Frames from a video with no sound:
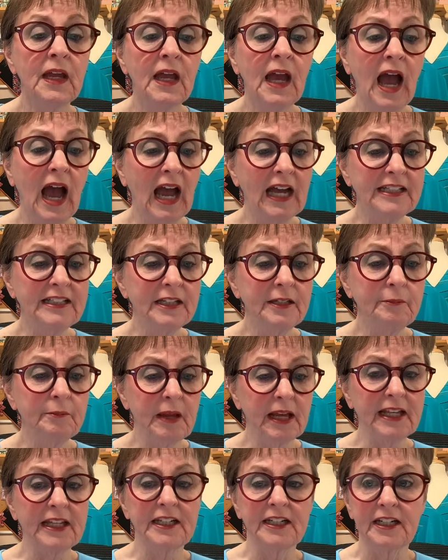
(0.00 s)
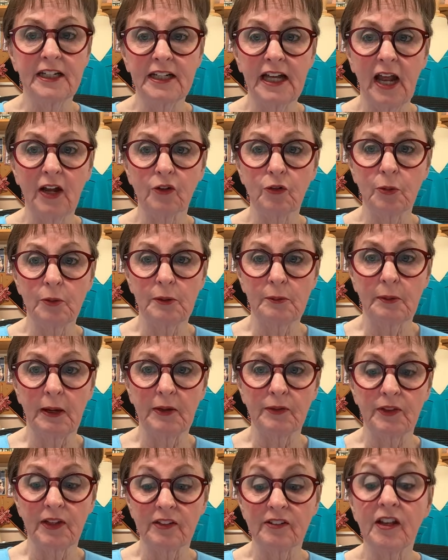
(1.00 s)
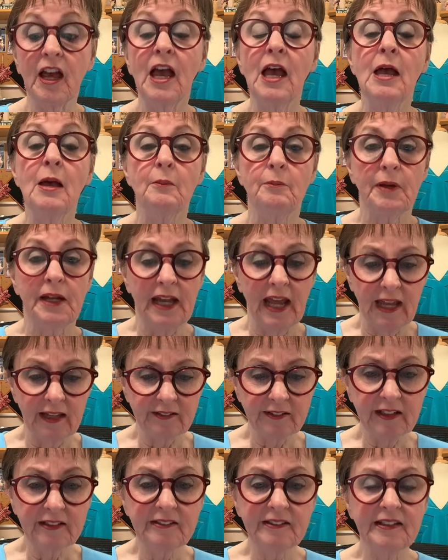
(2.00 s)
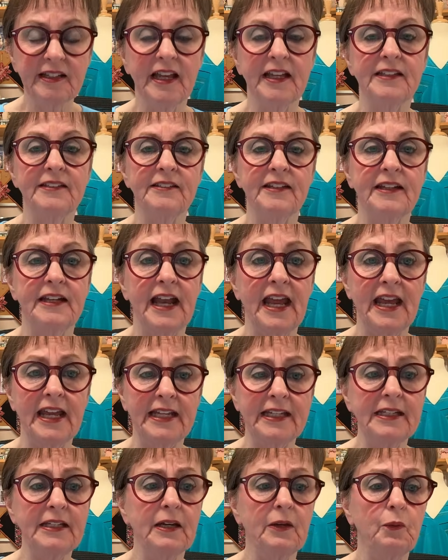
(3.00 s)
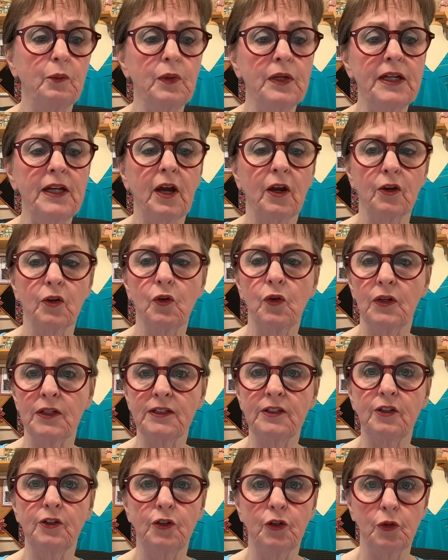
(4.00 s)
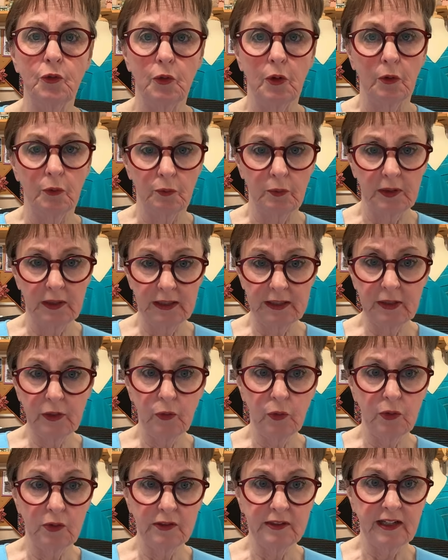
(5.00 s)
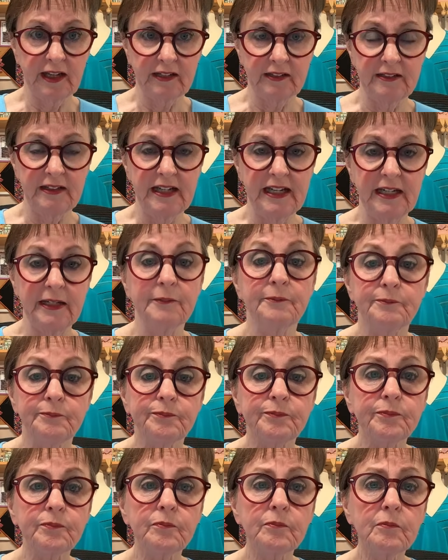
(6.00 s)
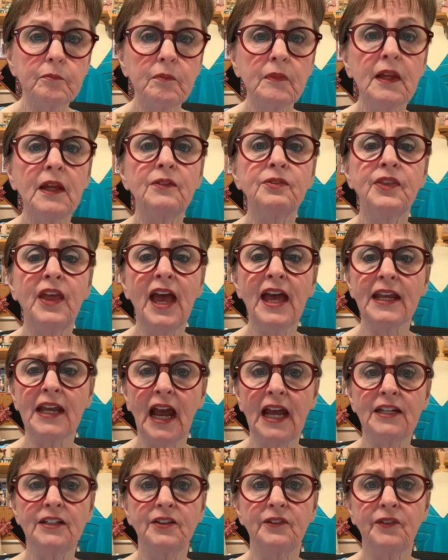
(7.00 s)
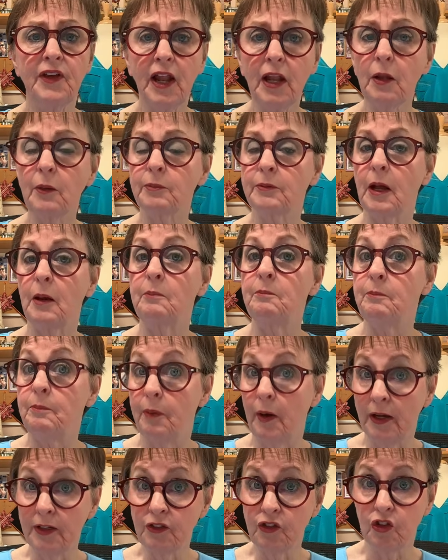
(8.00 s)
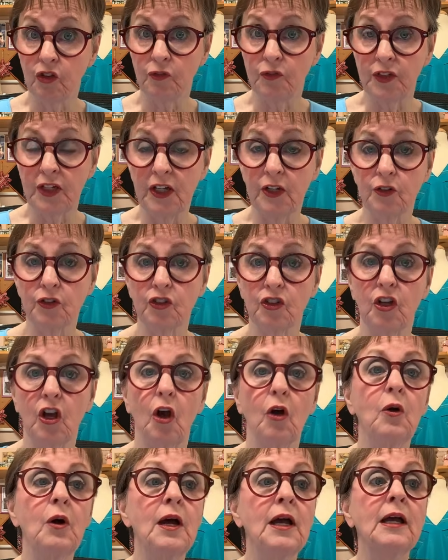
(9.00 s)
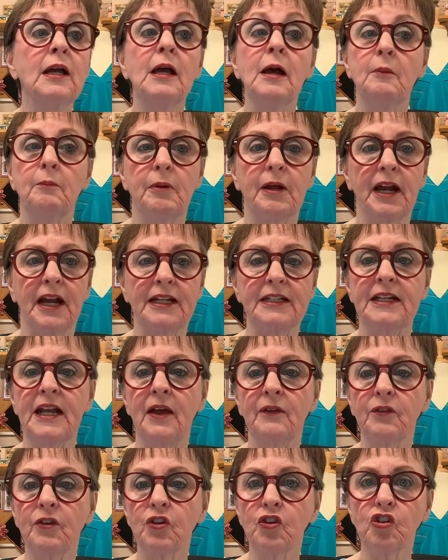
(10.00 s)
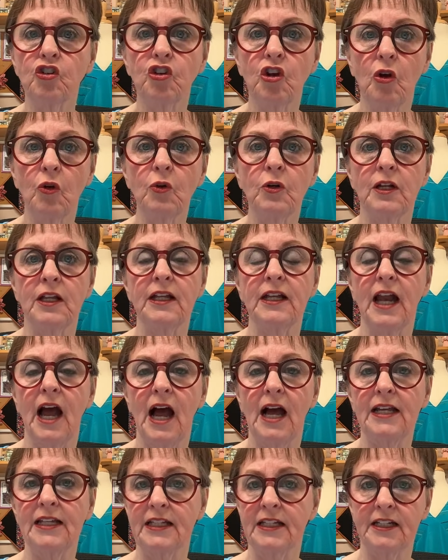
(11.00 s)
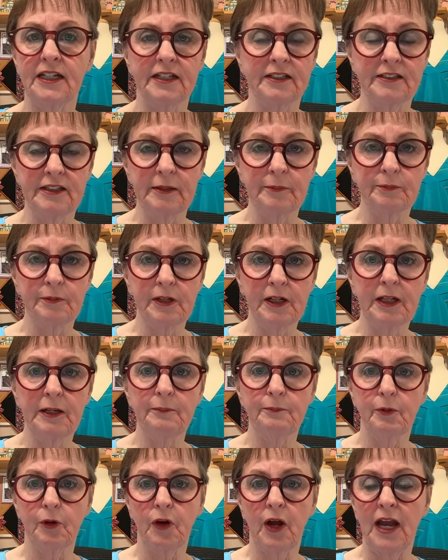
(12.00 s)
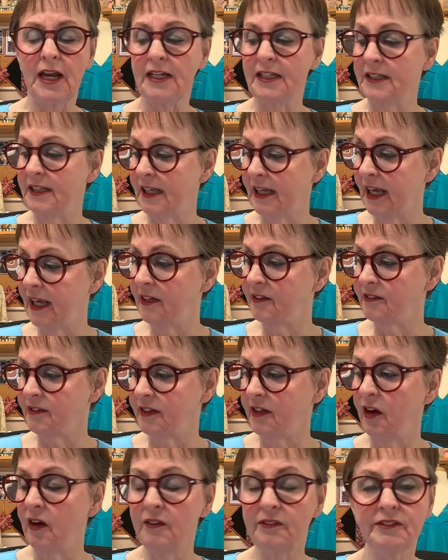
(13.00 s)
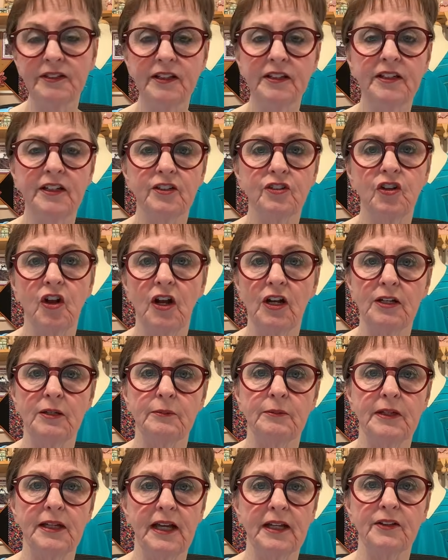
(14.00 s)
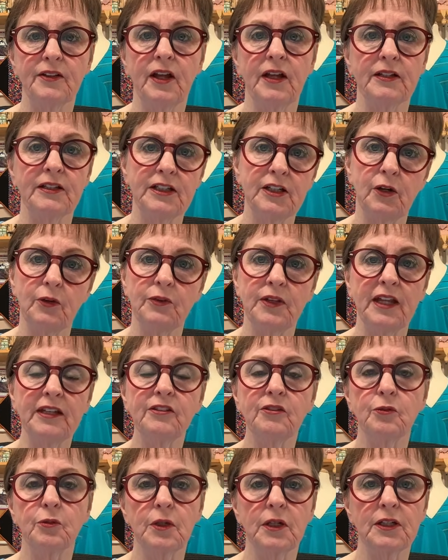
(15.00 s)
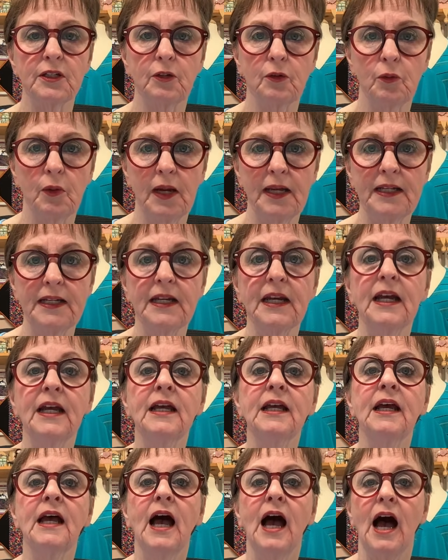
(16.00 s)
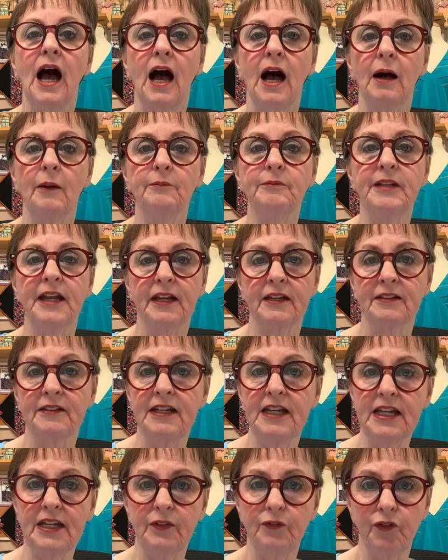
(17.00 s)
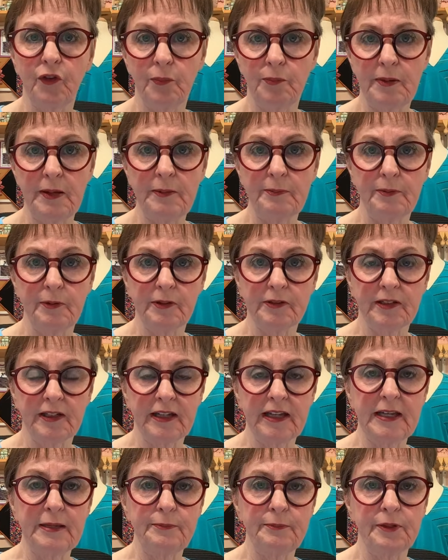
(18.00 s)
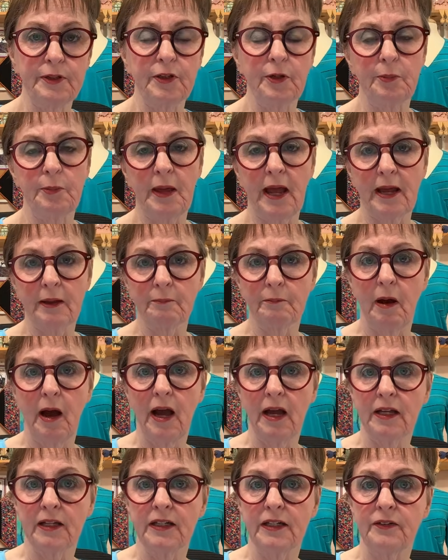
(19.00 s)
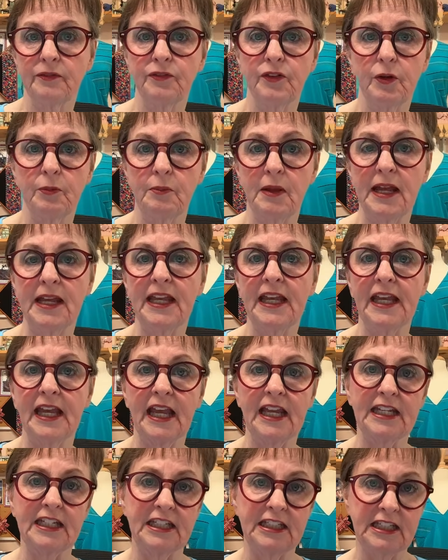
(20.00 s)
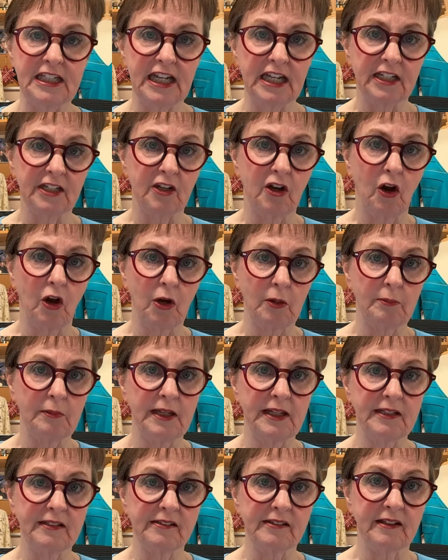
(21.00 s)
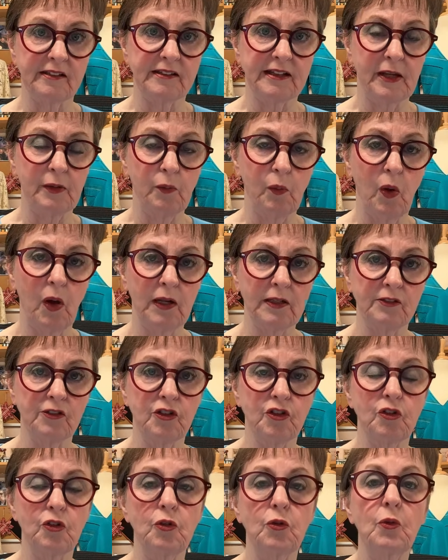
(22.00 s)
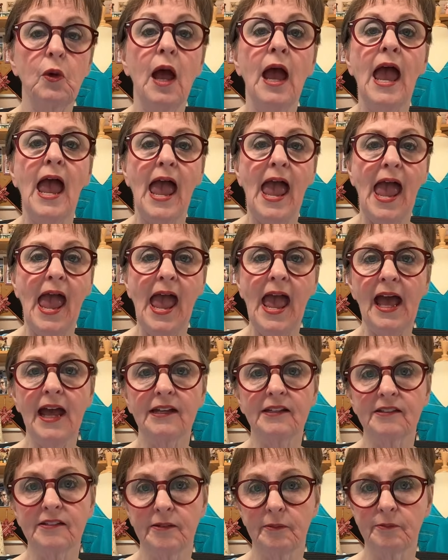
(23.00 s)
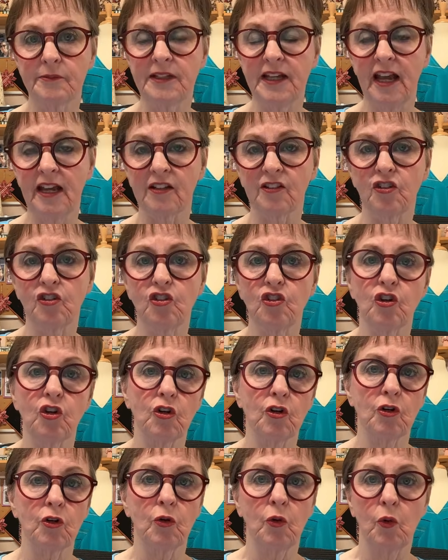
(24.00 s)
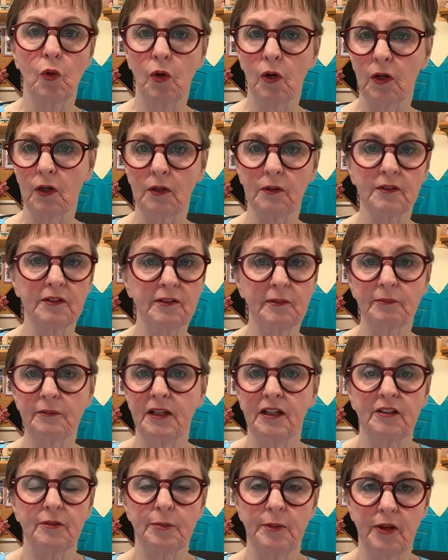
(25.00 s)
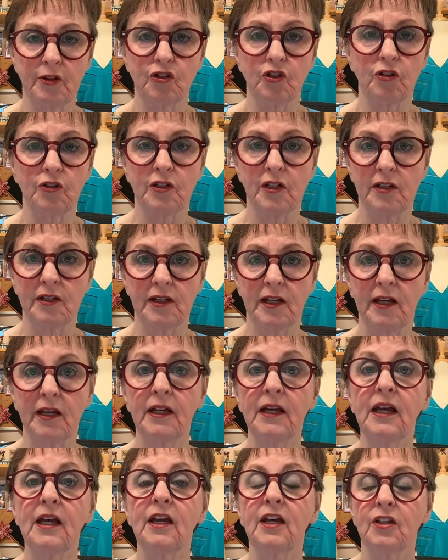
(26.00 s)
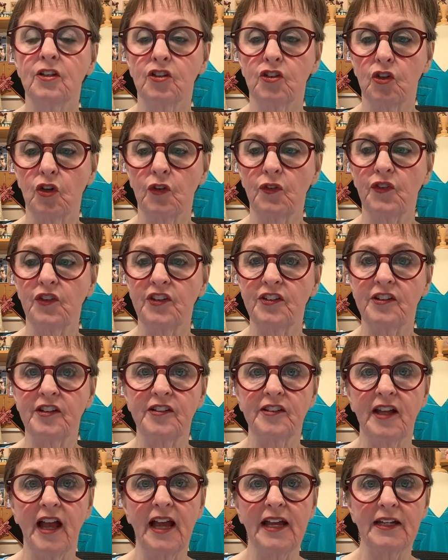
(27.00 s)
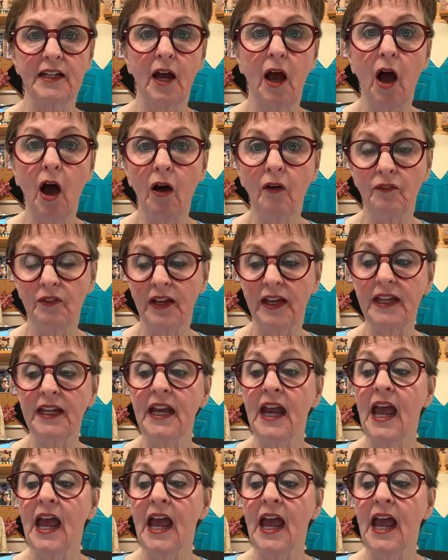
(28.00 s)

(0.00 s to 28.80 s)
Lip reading: make an announcement about this. But as I said, today we are going to do a really cool technique that I developed a bunch of years ago, but I never showed it in a tip clip or anything else. And all of a sudden it dawned on me, I thought, that's a really great technique for people to keep in their back pocket if they're making any knit garments, if they want to add some texture or something special to the surface design of it.